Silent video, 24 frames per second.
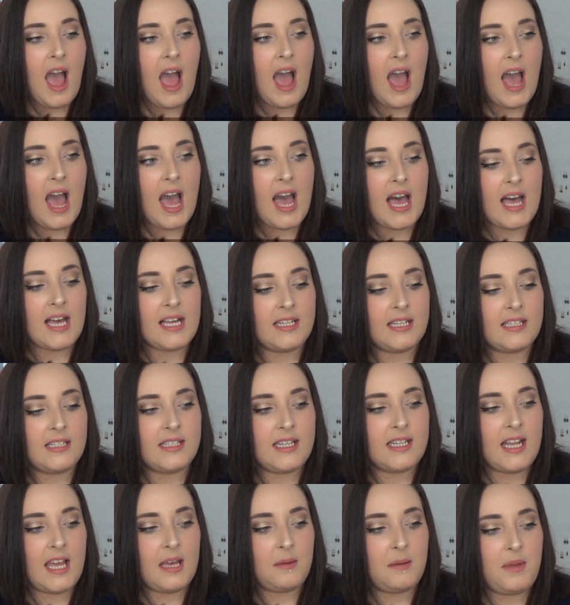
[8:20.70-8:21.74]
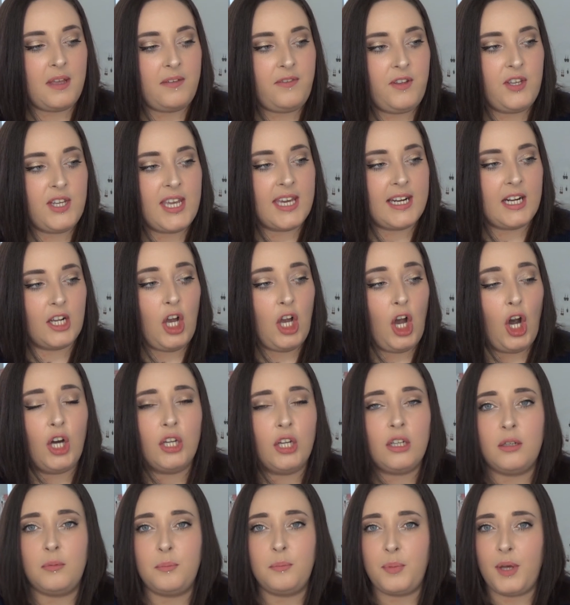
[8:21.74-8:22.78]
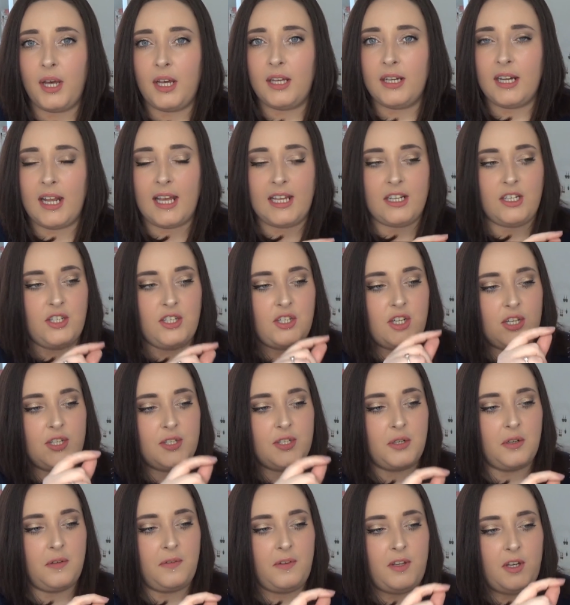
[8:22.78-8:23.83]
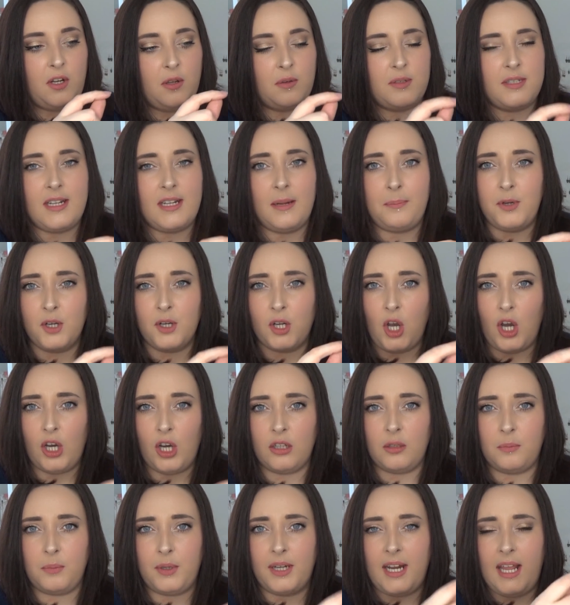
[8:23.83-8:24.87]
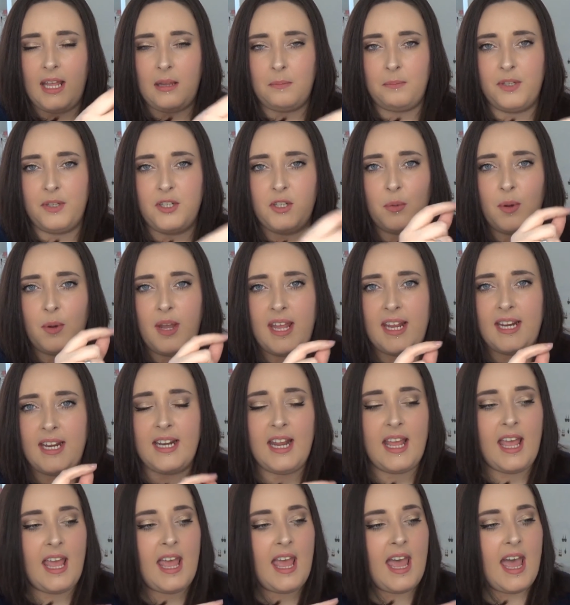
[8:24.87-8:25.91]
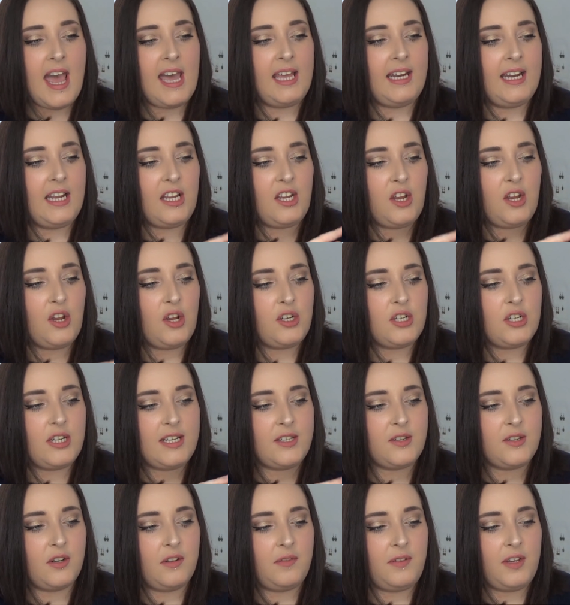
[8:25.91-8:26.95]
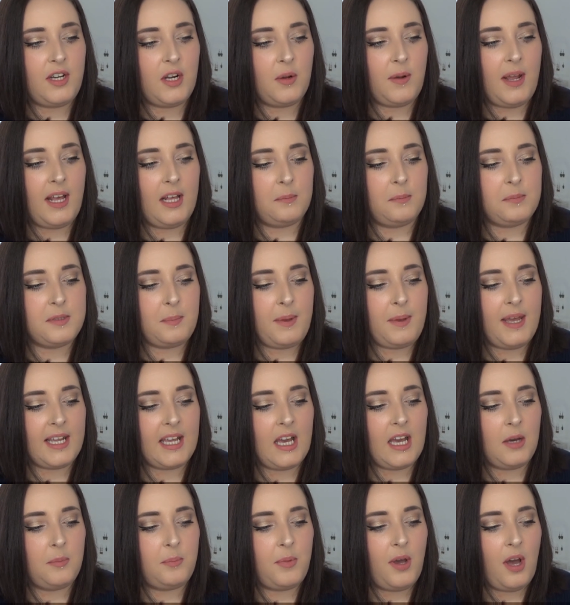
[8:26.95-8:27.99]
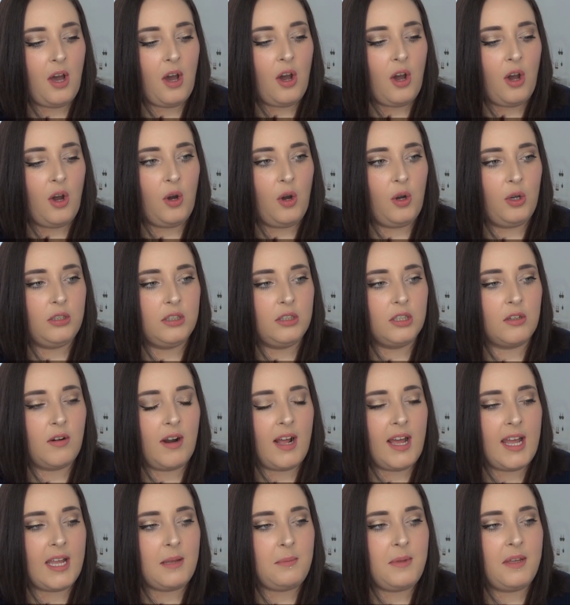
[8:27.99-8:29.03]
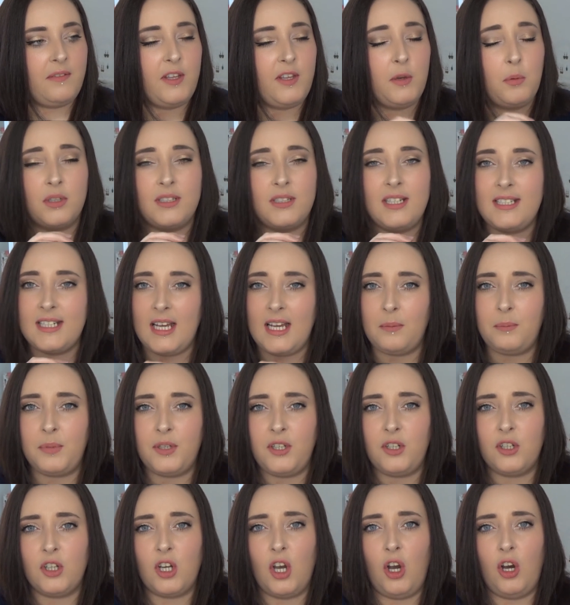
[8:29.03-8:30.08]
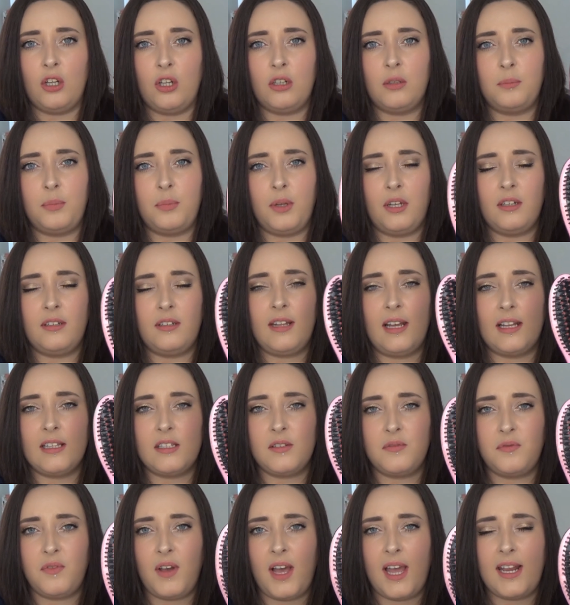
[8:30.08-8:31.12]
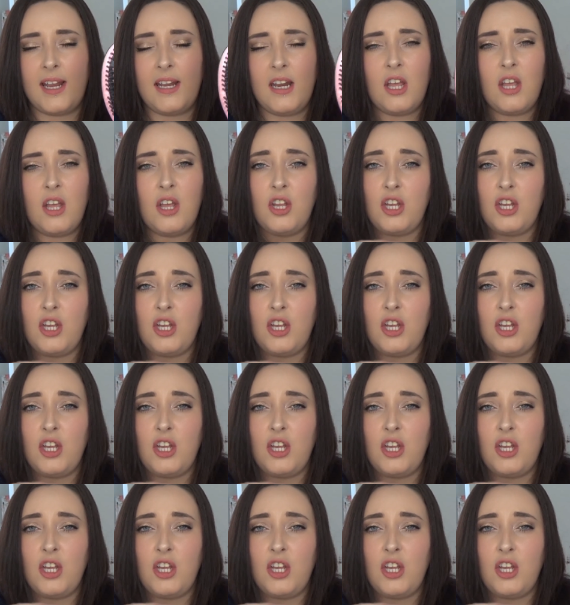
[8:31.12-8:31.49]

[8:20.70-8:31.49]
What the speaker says: and if you get a cotton bud and just sort of, you know, slip your cotton bud in between, and it usually sort of, you know, helps pick up all the grime. If you want to dampen your cotton bud, that's fine.